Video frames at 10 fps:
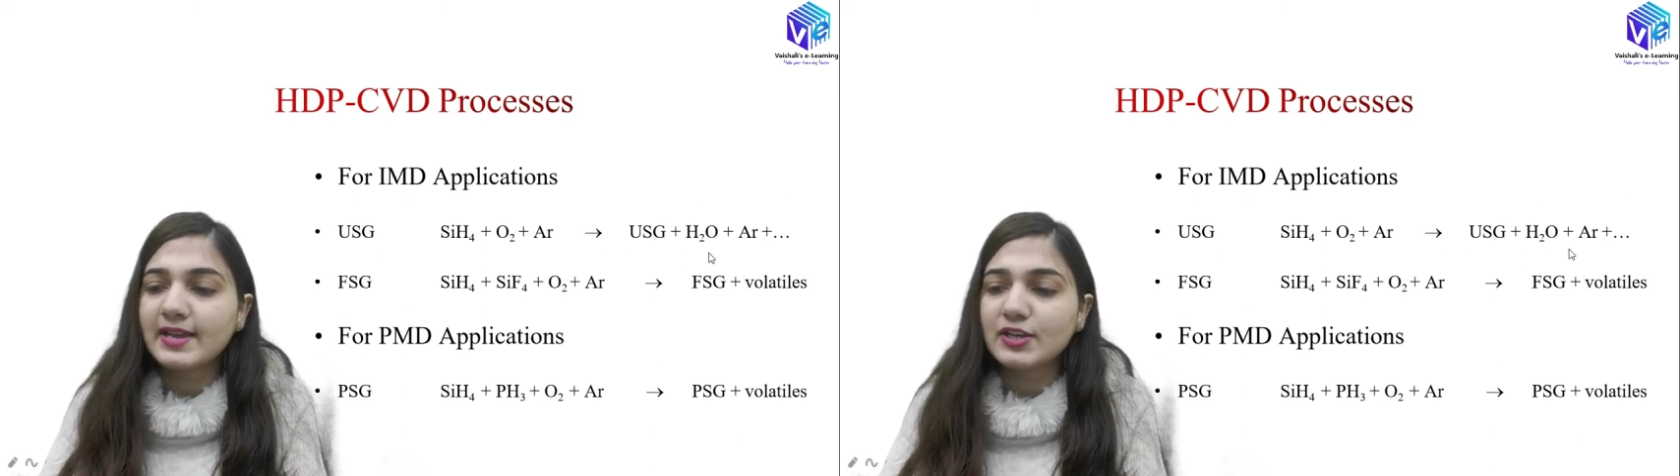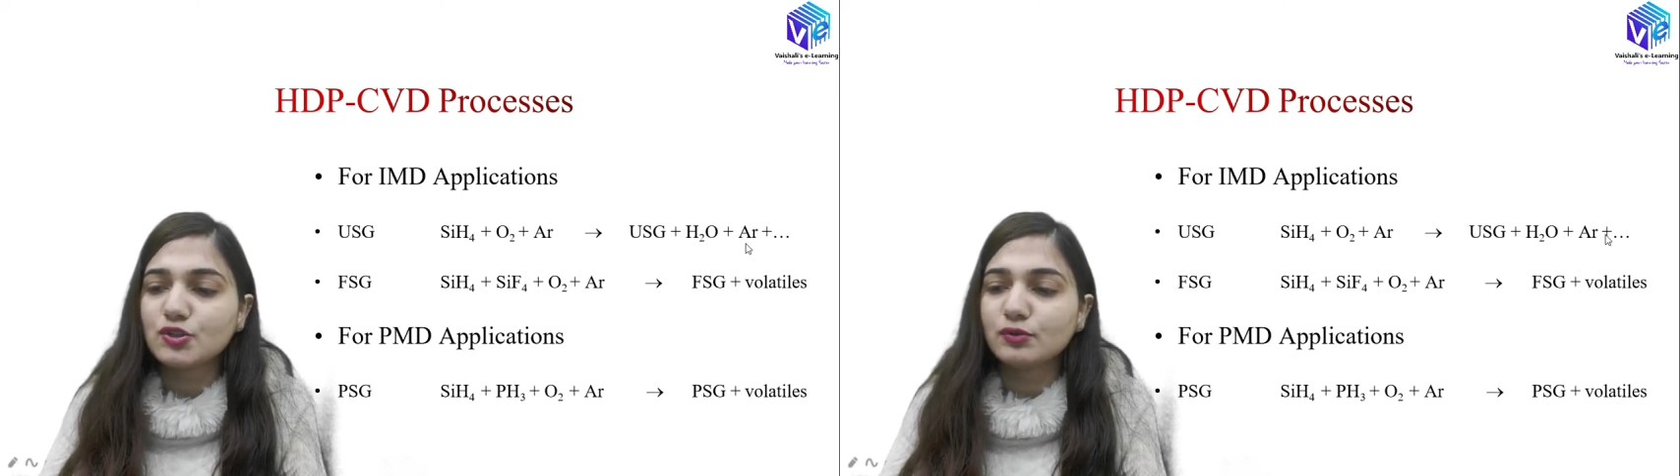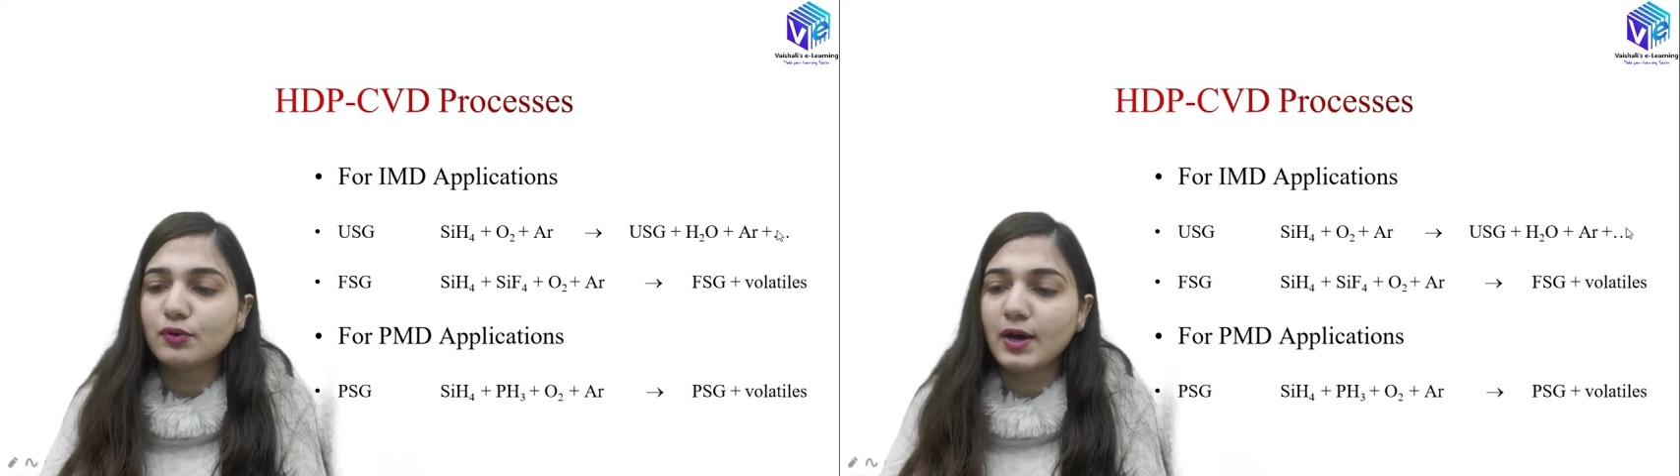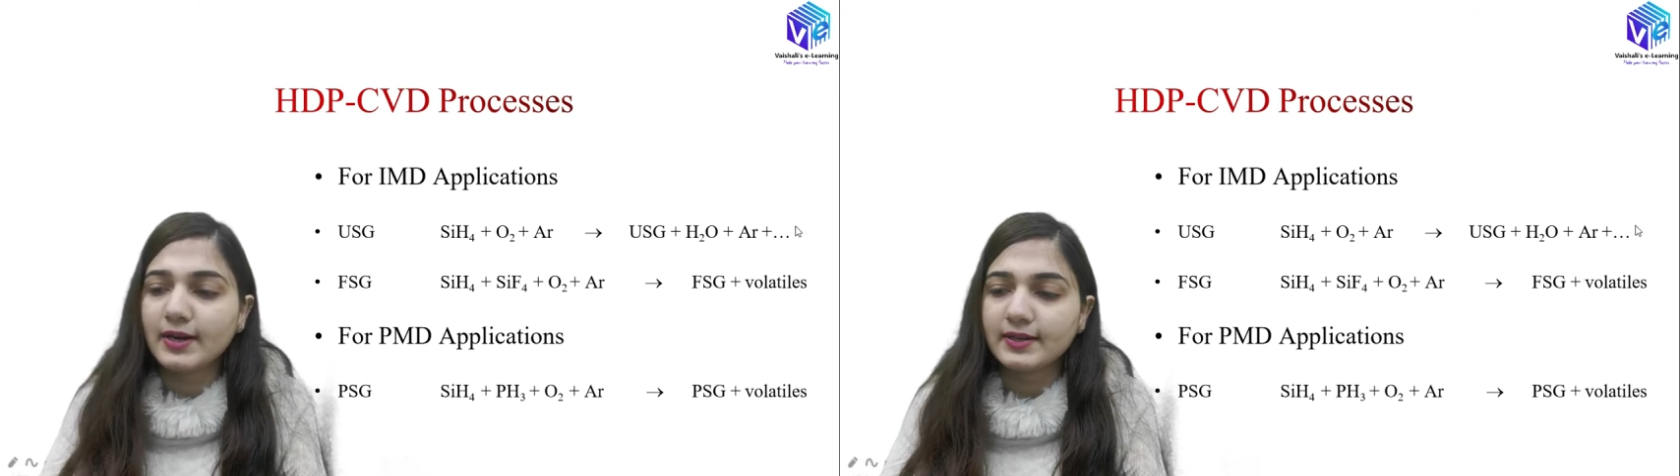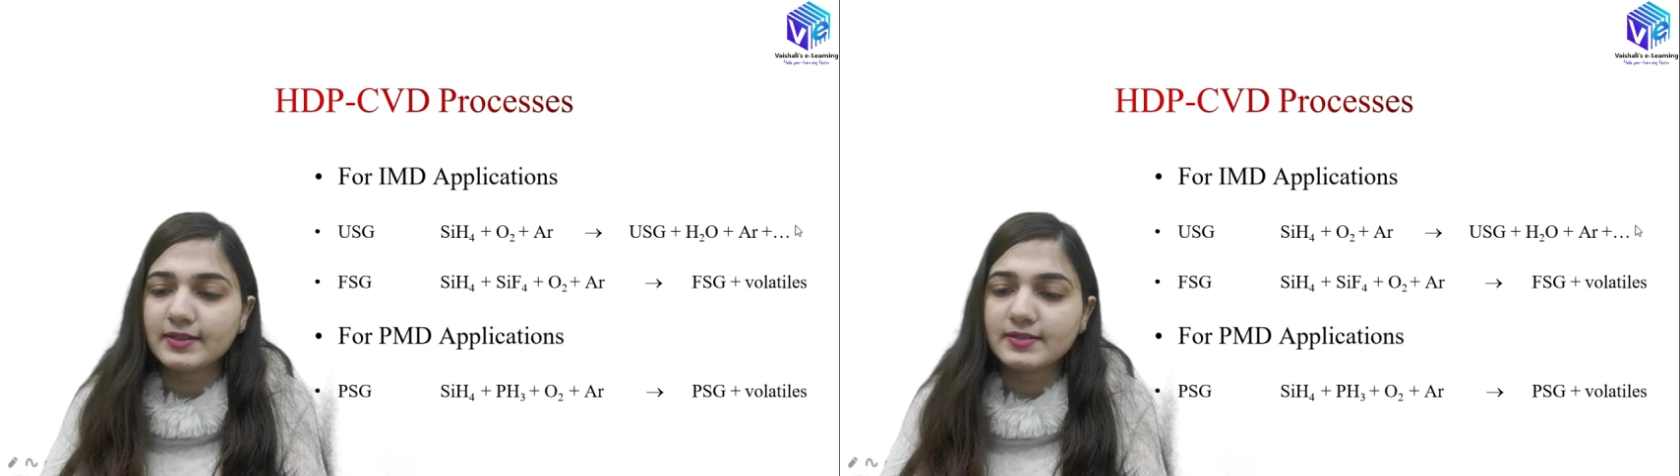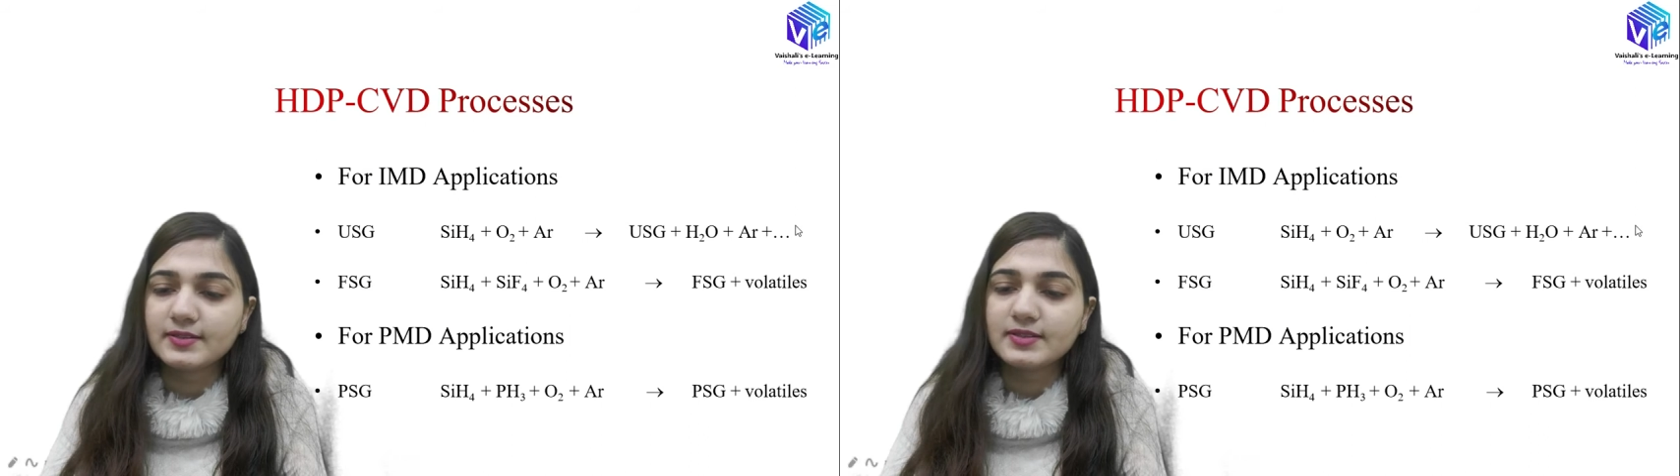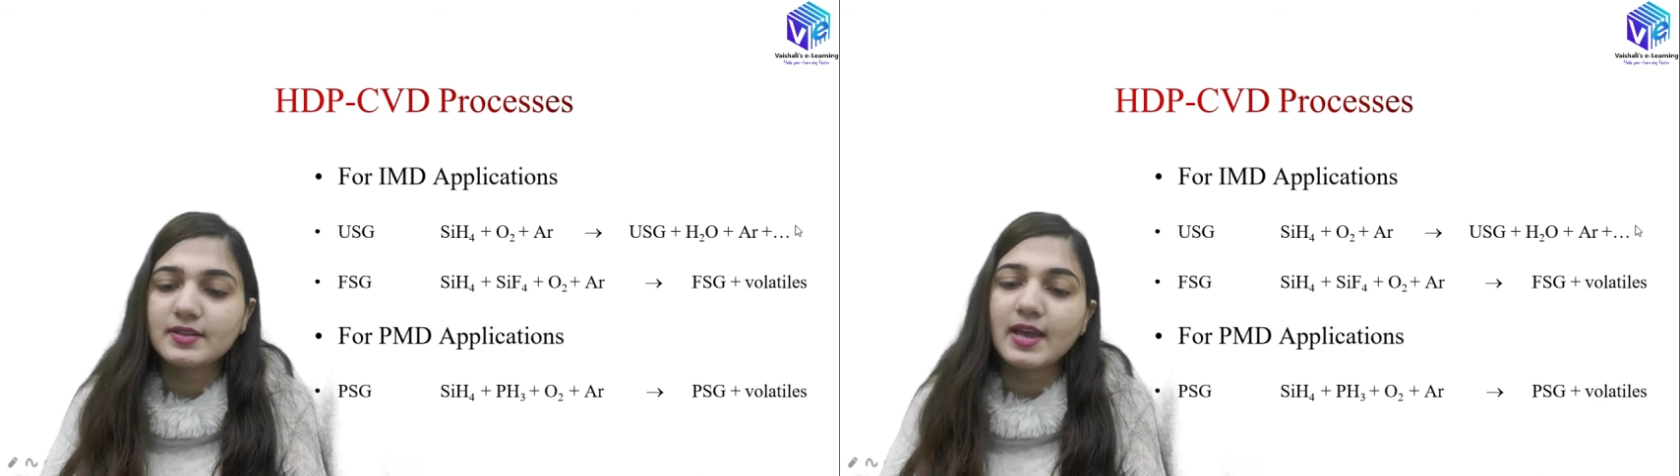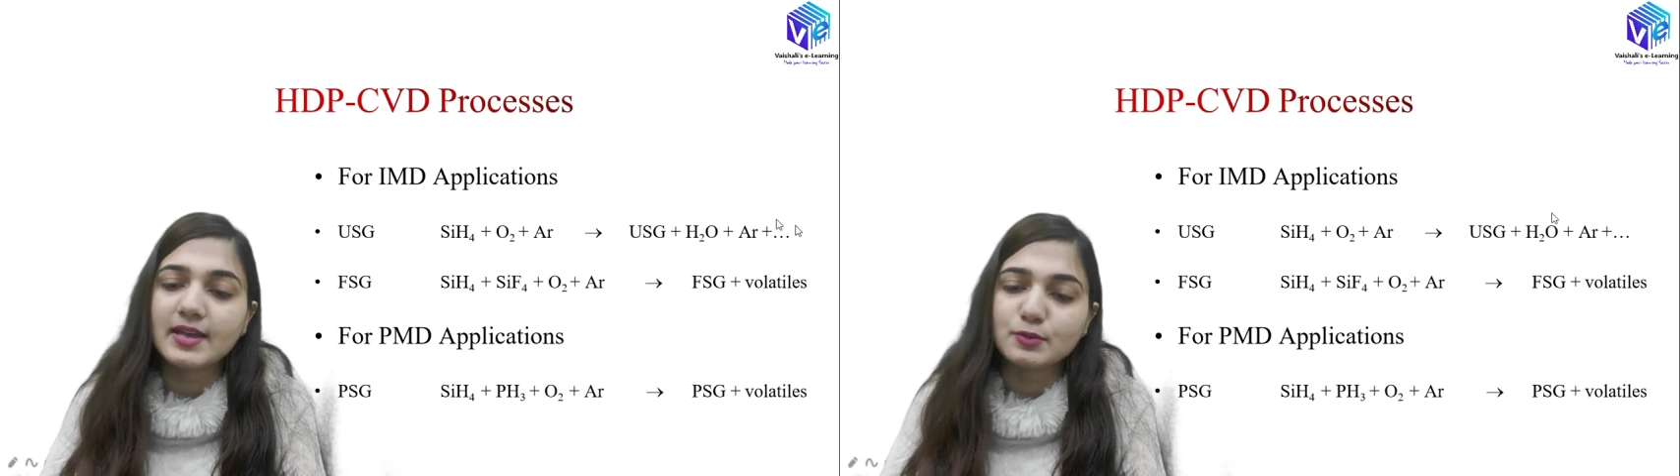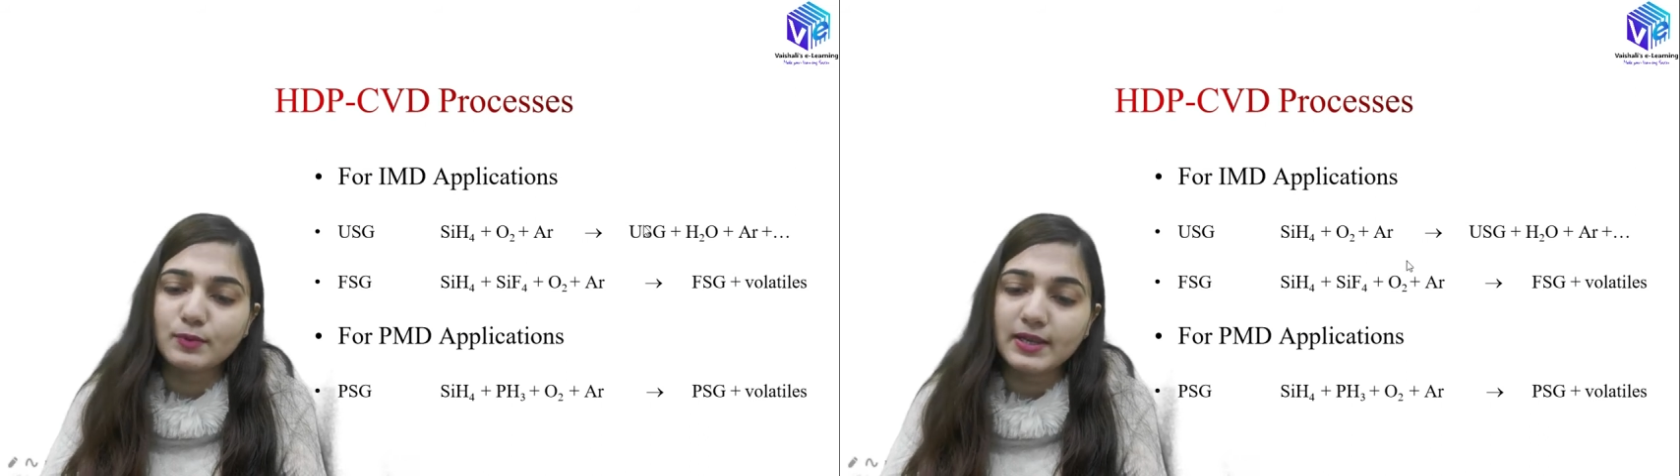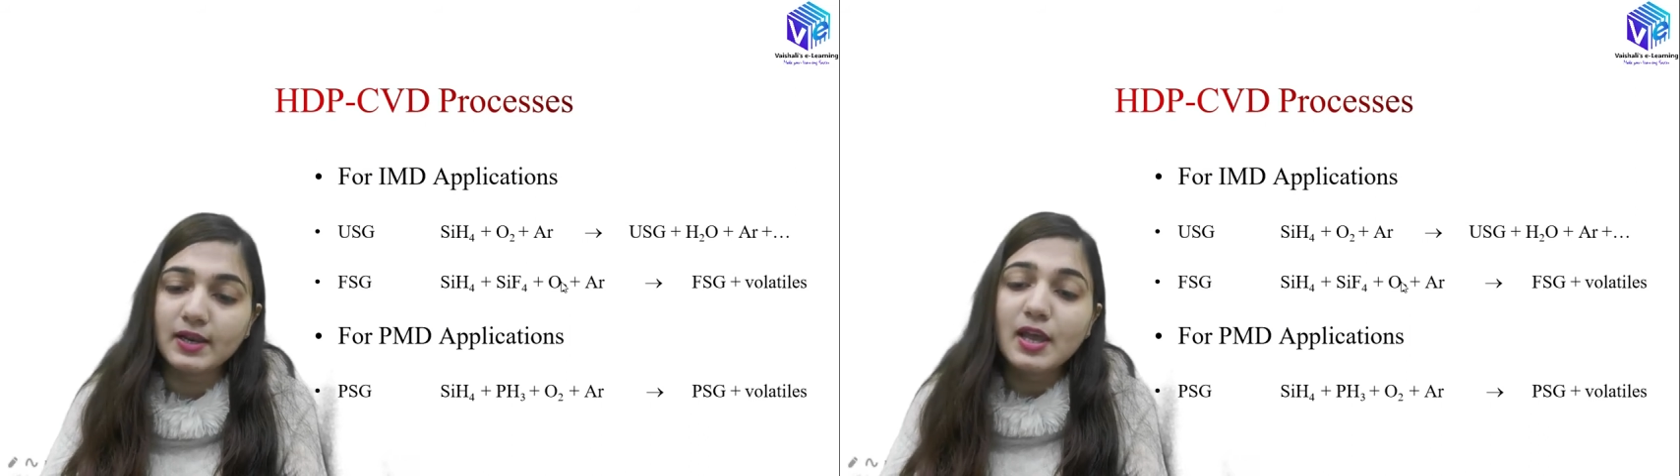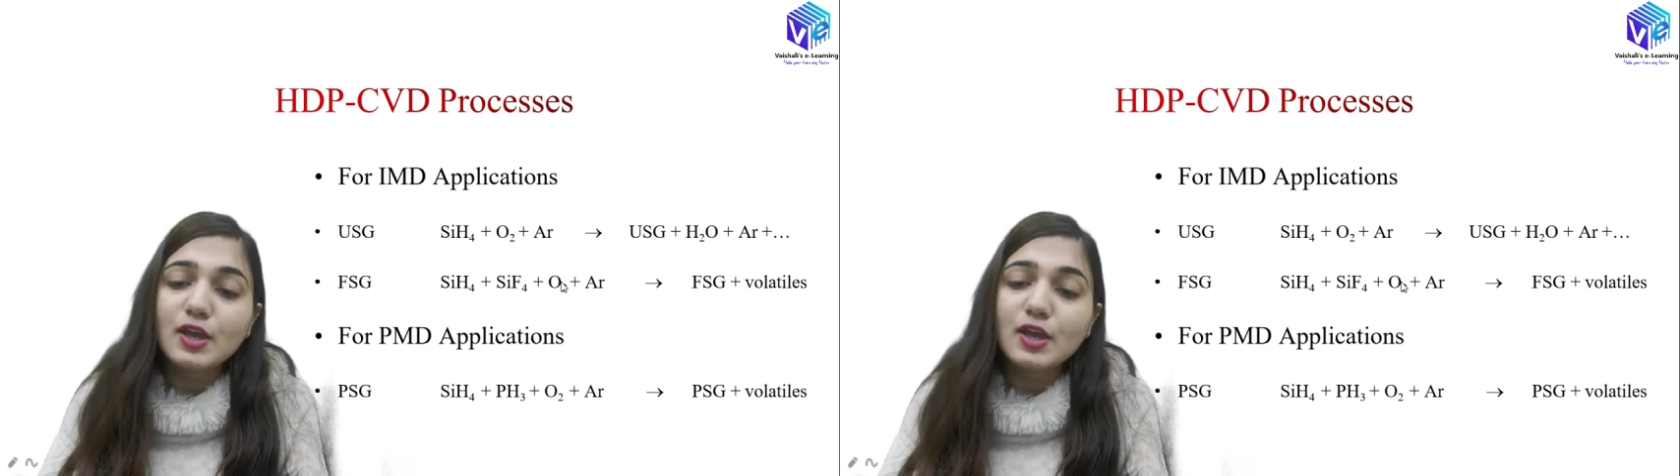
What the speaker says: H2O argons as well.